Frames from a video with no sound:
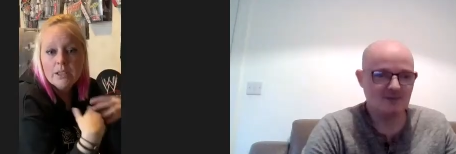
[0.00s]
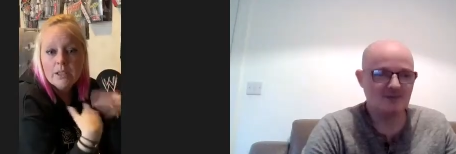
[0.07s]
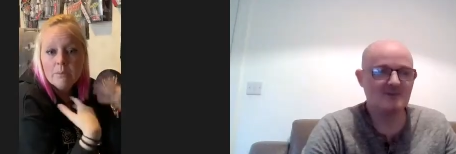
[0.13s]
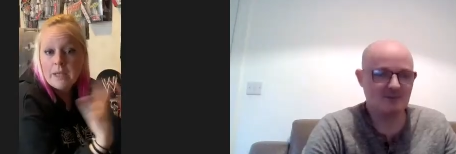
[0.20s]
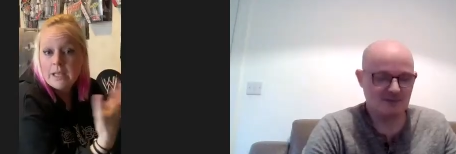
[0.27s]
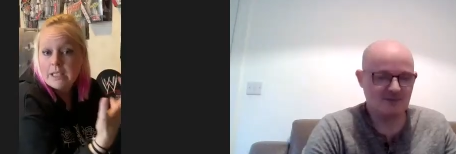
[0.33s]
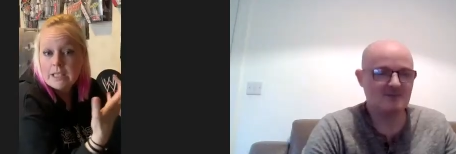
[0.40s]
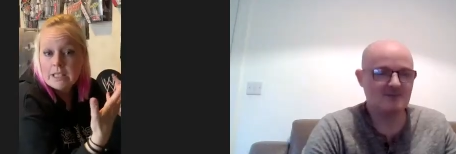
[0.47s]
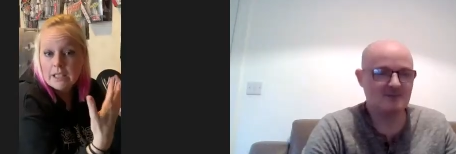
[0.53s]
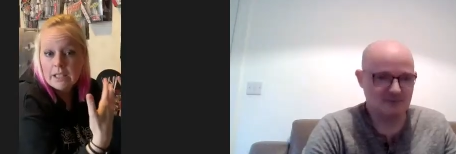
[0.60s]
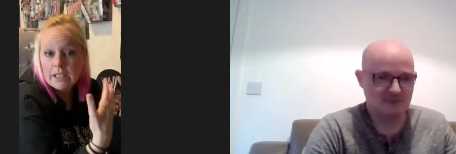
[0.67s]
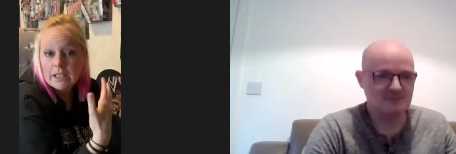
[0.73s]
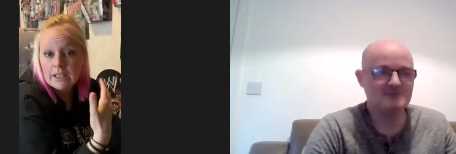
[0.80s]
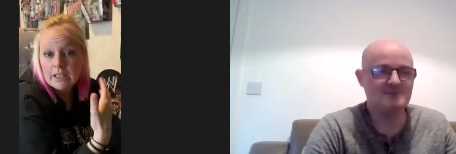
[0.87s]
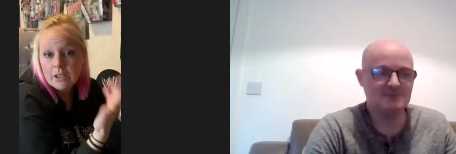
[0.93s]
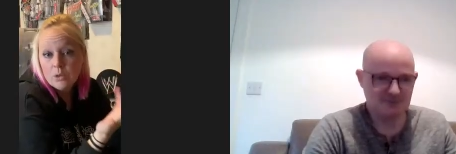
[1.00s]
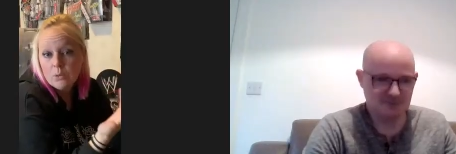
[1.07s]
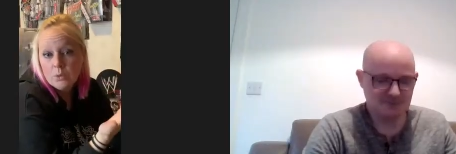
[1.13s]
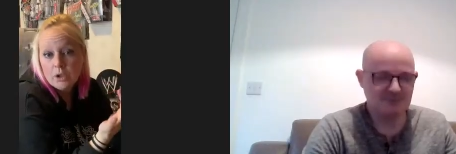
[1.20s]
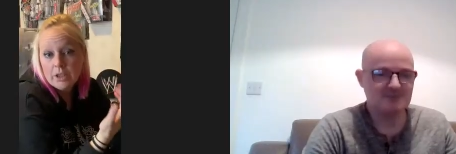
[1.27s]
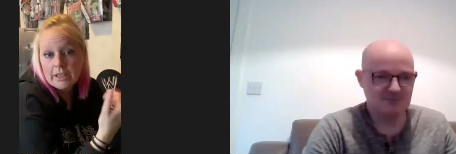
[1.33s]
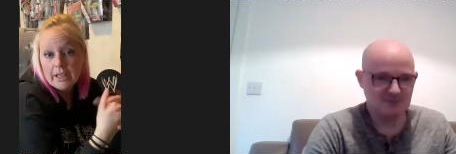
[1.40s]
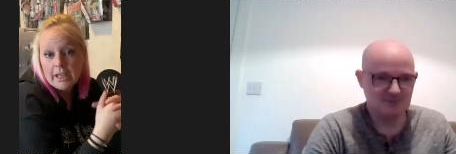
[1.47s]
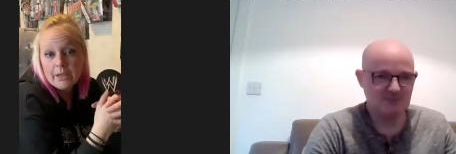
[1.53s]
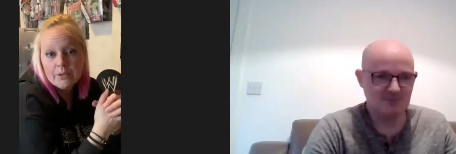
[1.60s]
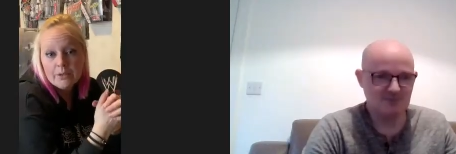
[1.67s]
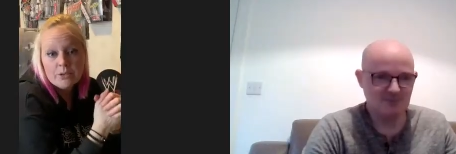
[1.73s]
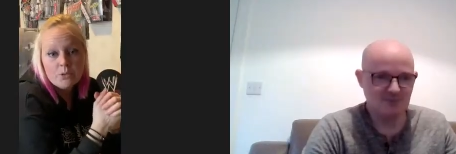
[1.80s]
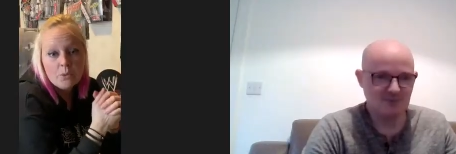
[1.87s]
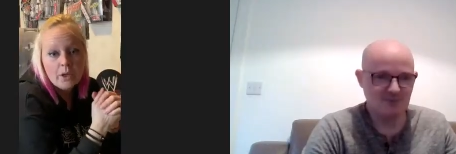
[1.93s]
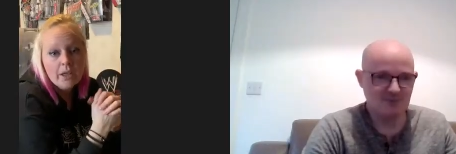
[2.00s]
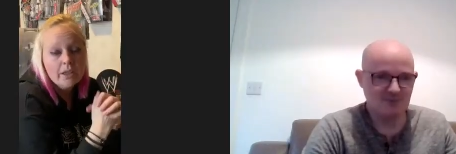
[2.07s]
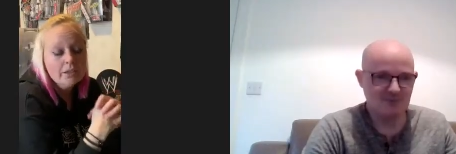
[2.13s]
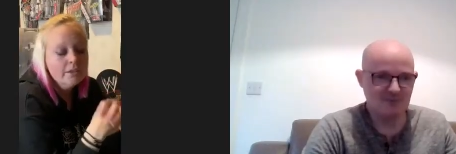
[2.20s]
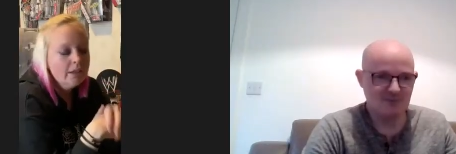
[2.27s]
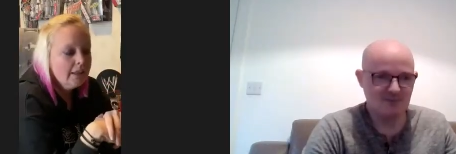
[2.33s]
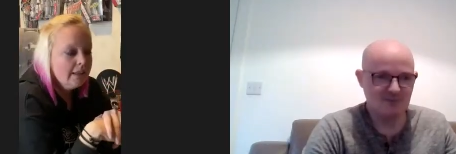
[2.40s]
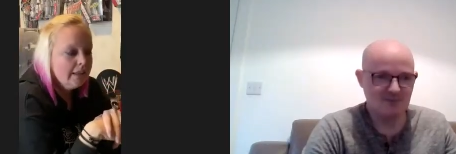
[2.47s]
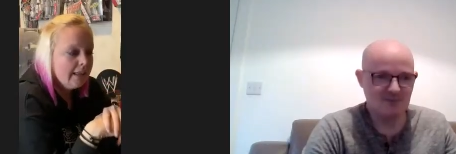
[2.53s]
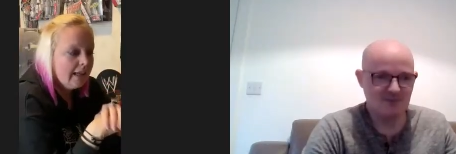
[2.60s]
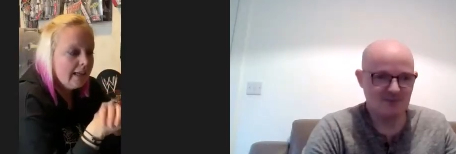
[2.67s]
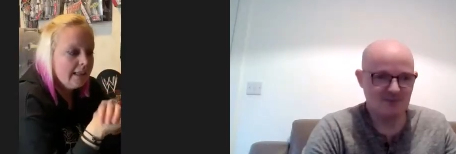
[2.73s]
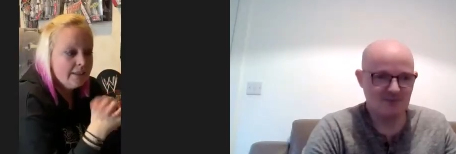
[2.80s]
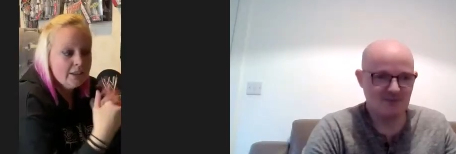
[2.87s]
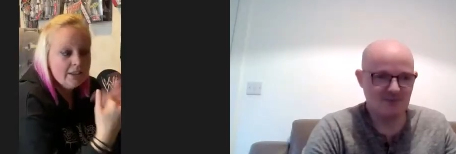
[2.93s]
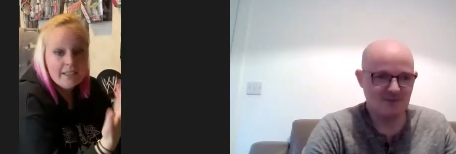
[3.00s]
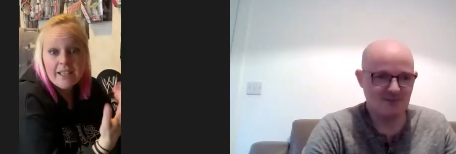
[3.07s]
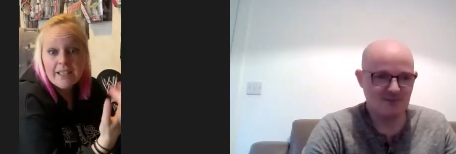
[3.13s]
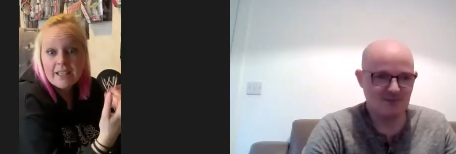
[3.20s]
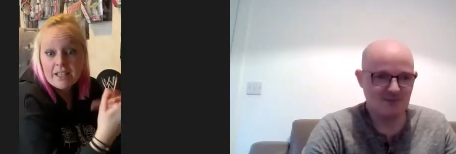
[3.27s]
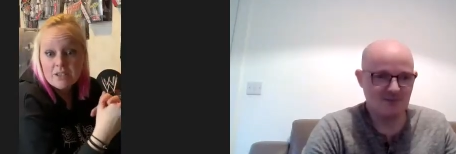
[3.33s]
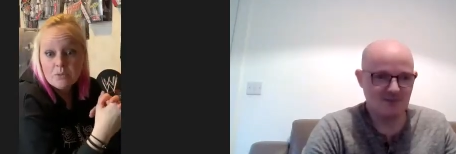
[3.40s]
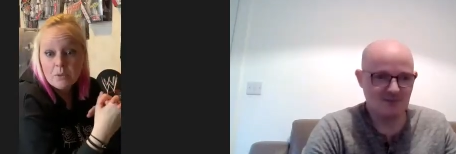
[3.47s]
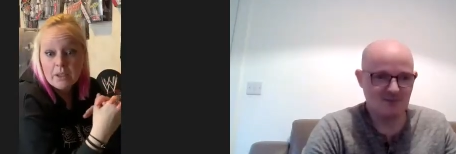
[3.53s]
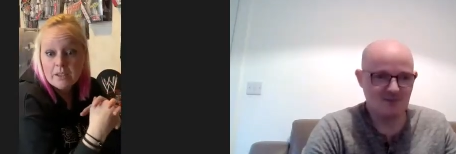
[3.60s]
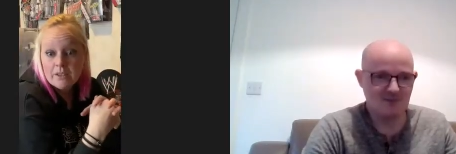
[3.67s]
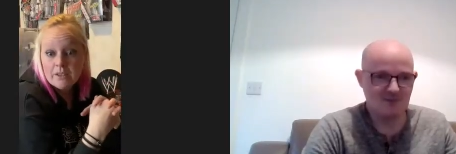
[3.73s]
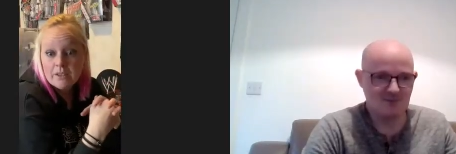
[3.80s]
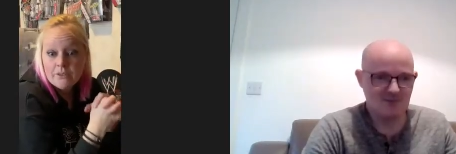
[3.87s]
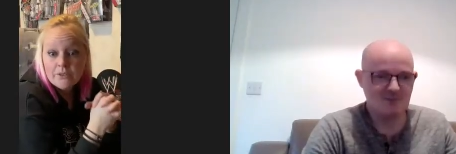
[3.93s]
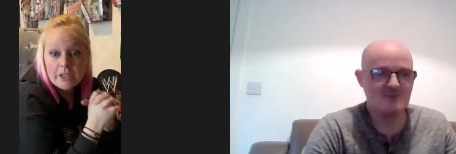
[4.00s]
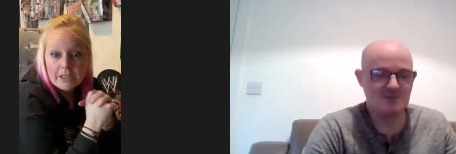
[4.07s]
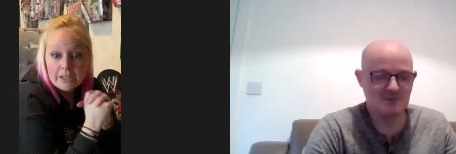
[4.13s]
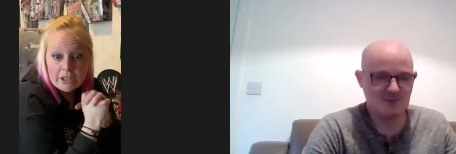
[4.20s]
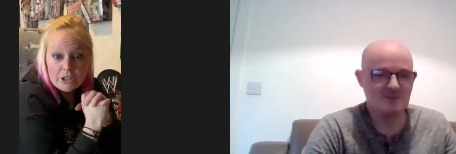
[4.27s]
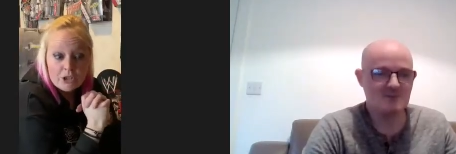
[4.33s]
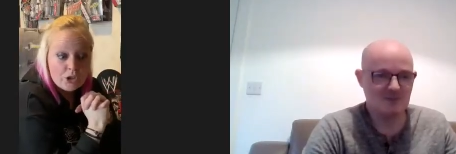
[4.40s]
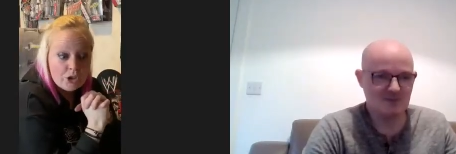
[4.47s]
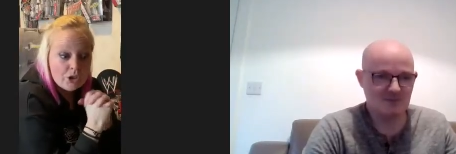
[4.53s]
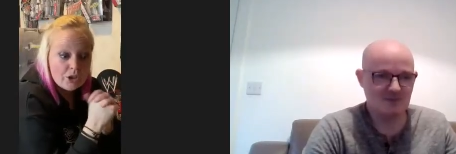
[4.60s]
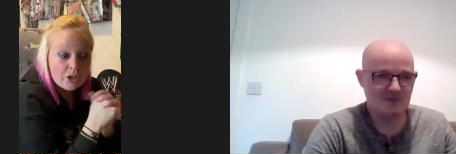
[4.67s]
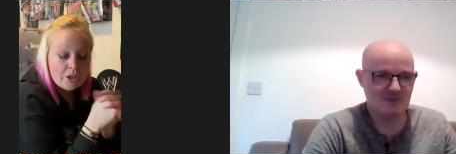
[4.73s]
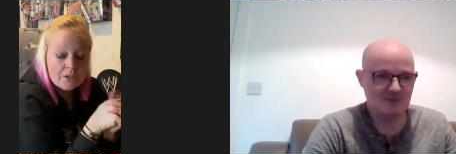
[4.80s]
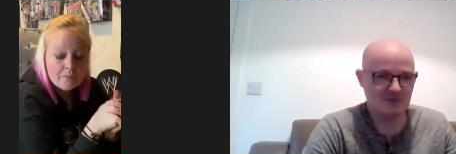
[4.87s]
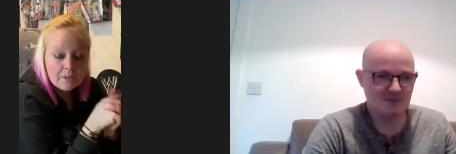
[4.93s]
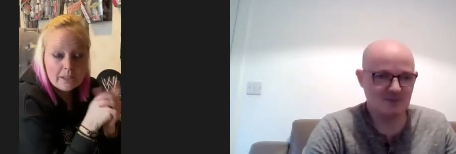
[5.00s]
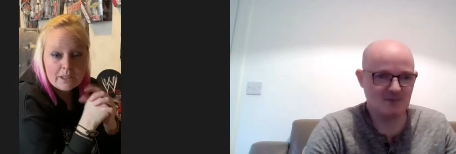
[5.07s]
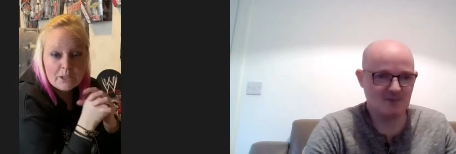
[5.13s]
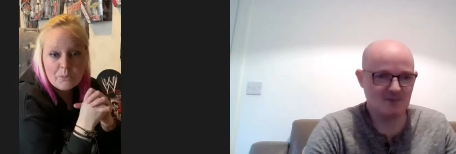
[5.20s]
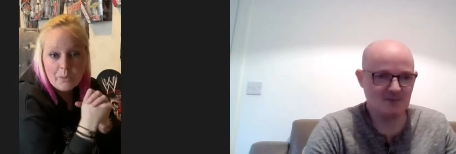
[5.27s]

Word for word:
Speaker 1: and mentally a workout as well. And yeah, that's when a friend introduced me to